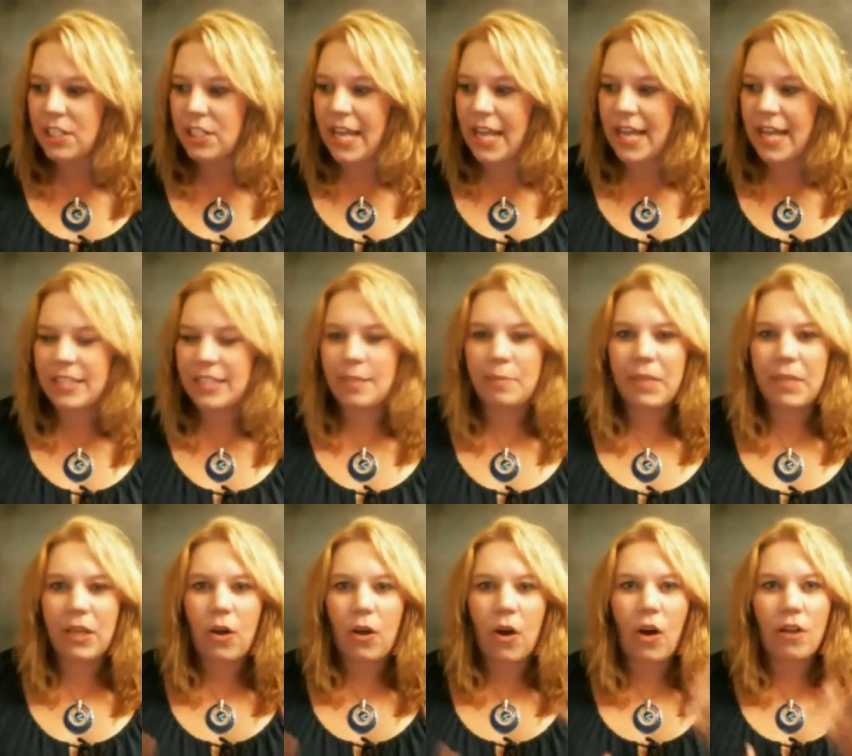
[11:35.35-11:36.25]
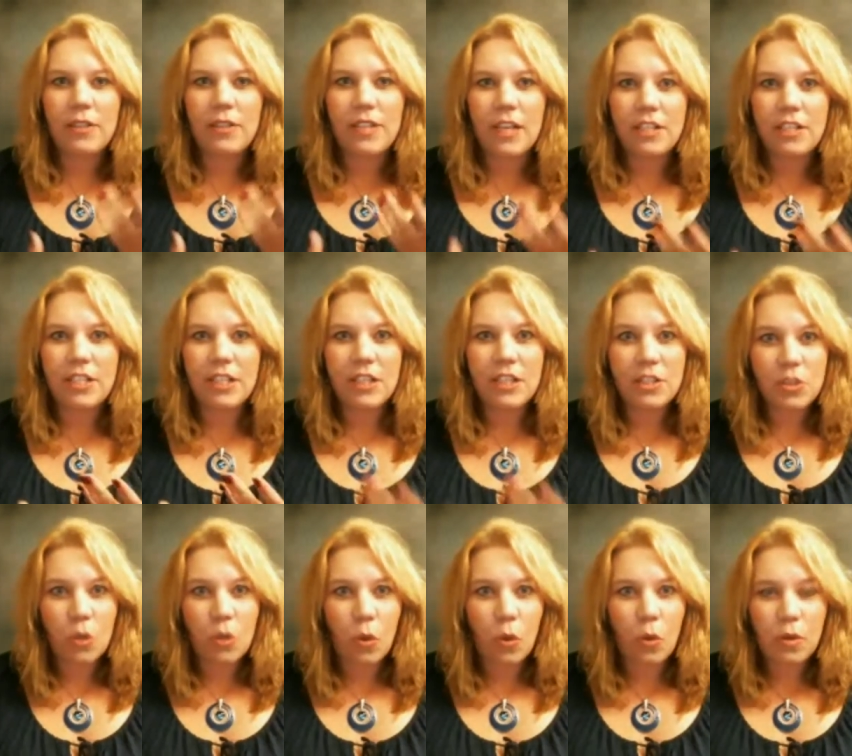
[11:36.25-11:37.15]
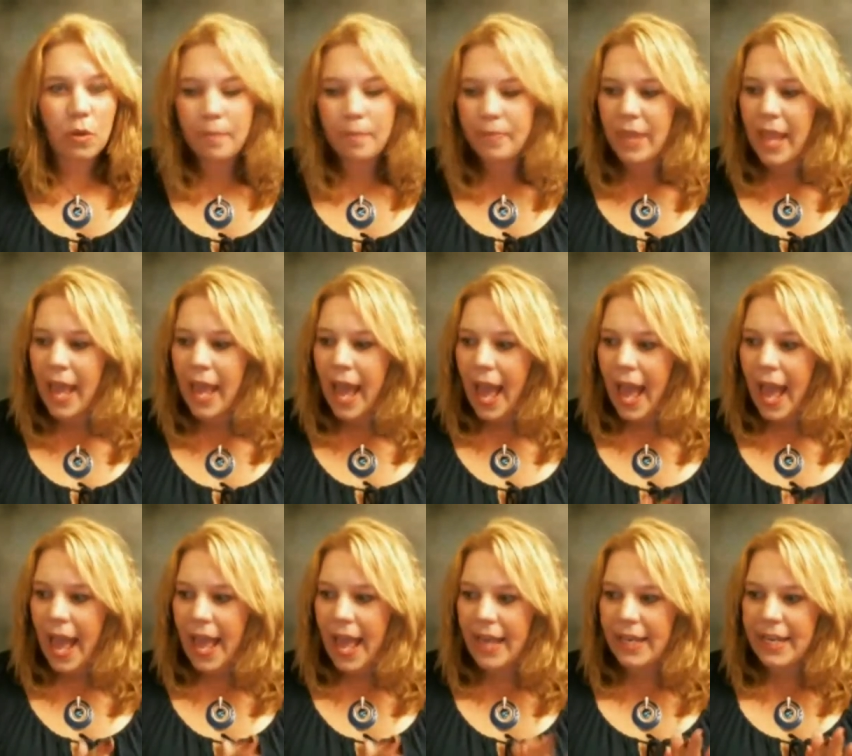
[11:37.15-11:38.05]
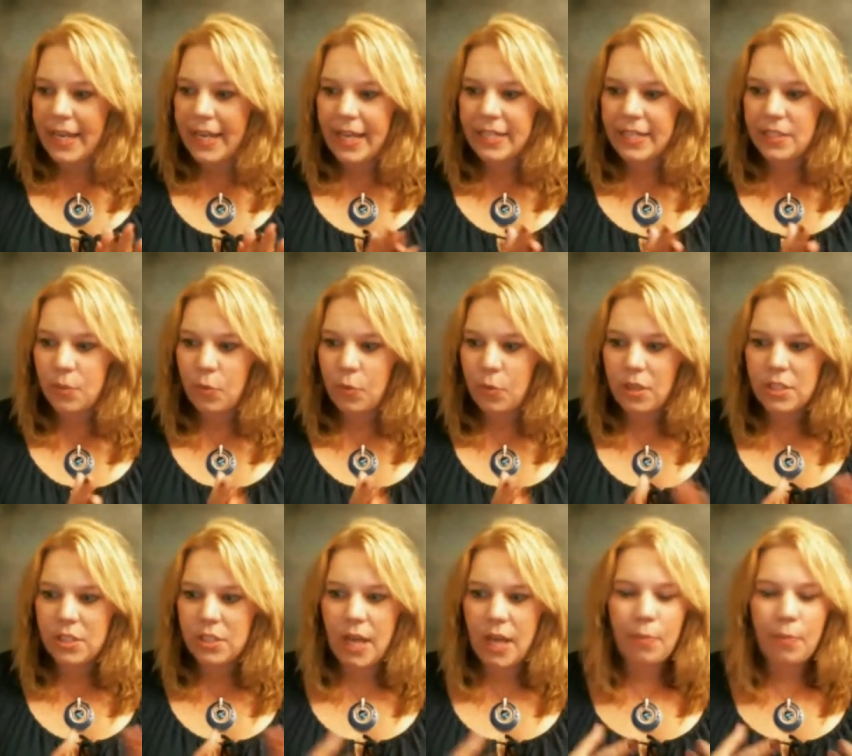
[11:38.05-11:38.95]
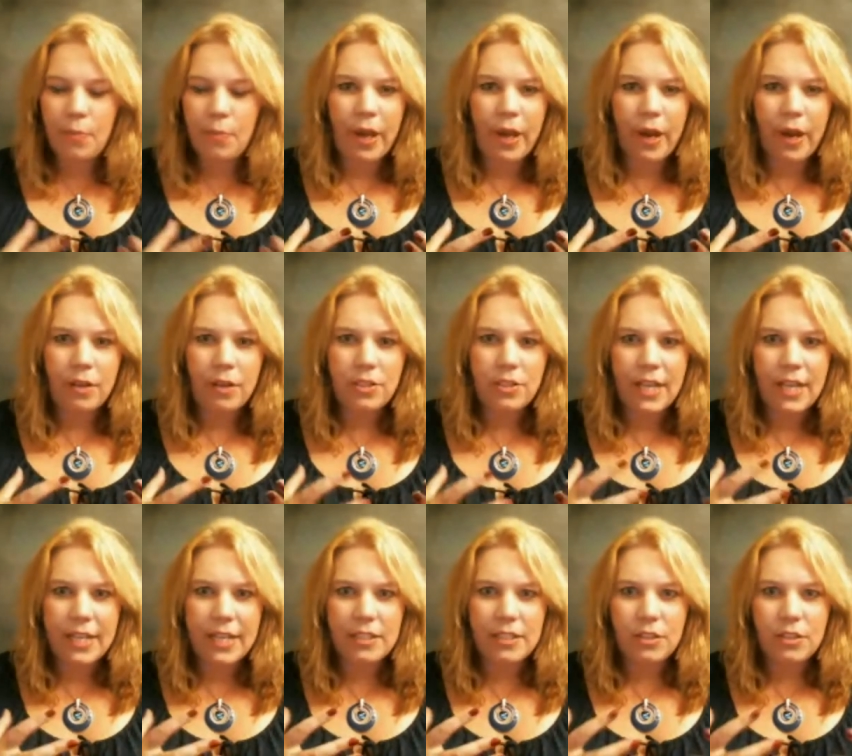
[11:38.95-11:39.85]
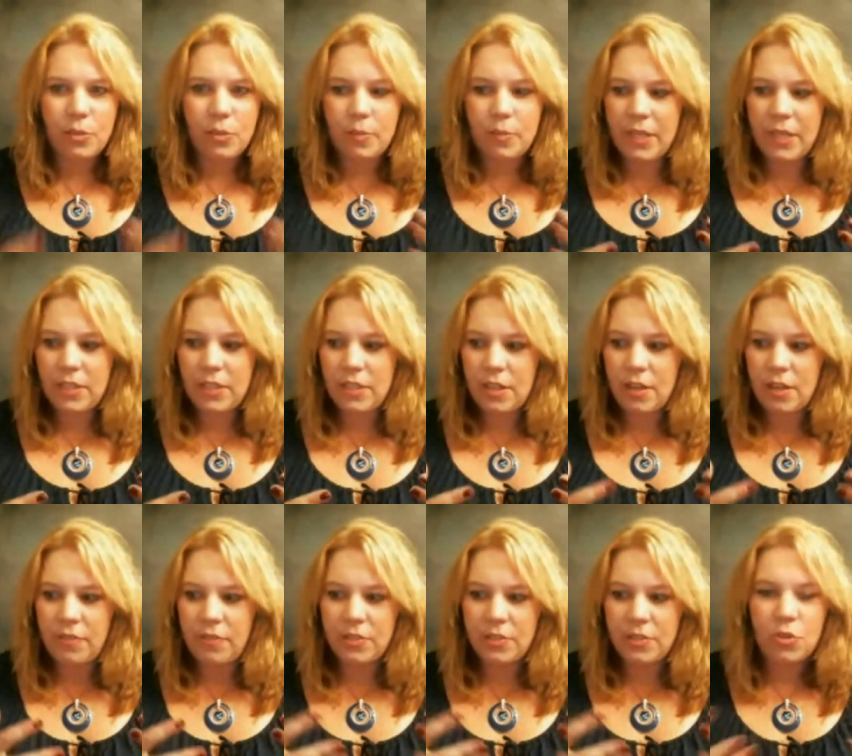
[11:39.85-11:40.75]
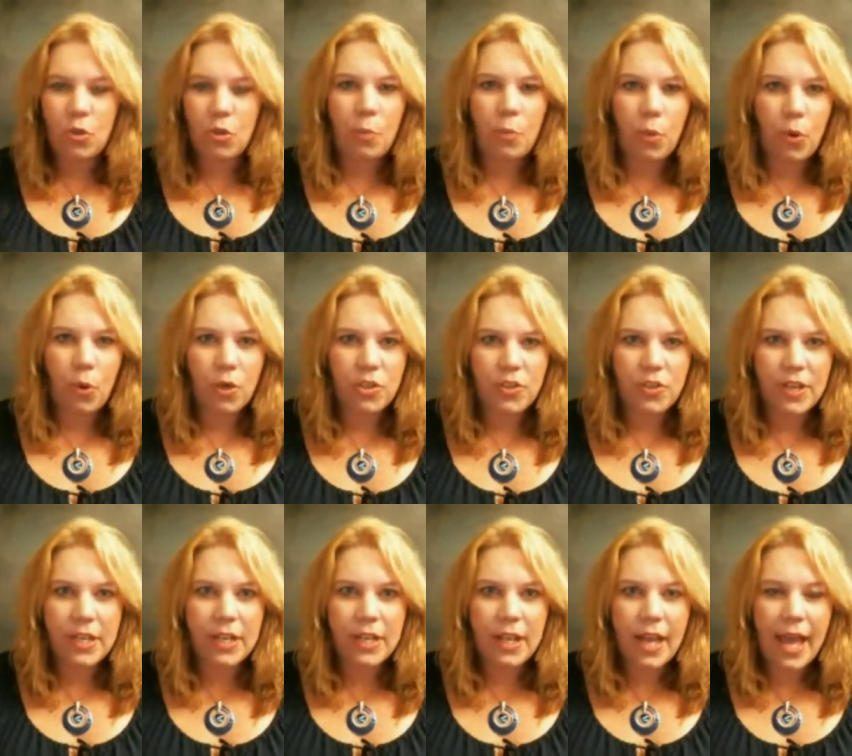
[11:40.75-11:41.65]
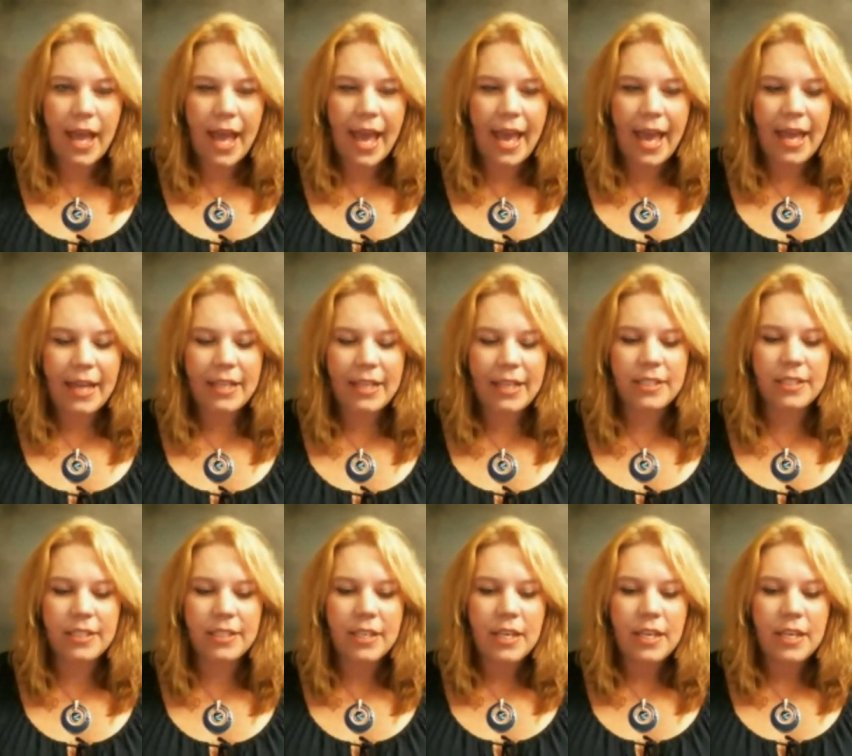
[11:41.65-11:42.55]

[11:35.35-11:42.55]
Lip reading: She has something called Touching the Soul, and it's a workshop where she has an illumination of your soul portrait, and